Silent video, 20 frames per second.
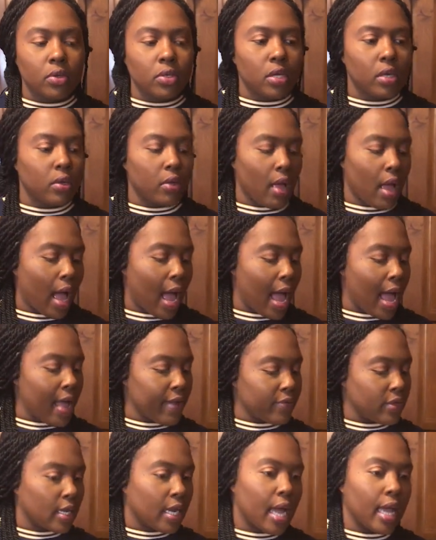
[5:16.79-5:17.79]
So I
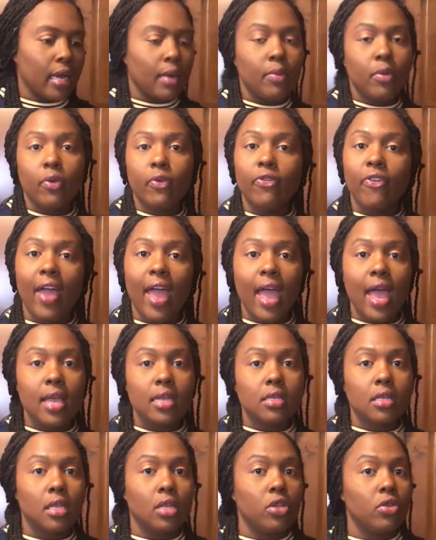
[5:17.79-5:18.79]
have to kind of move
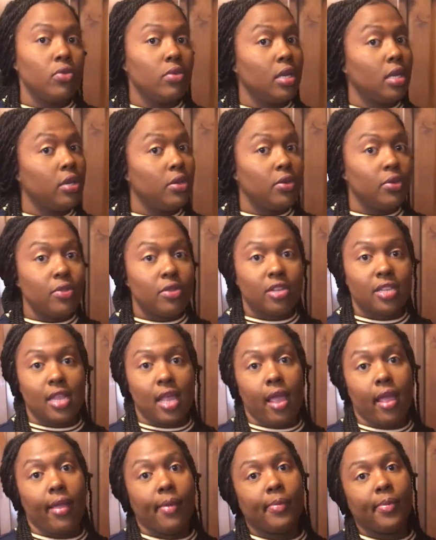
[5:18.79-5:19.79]
fast, and you need to do the
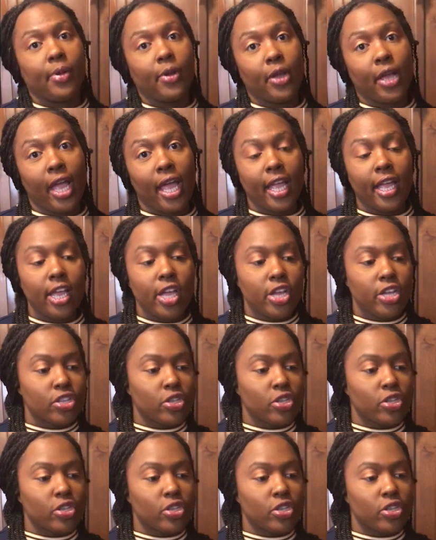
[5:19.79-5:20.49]
same, okay?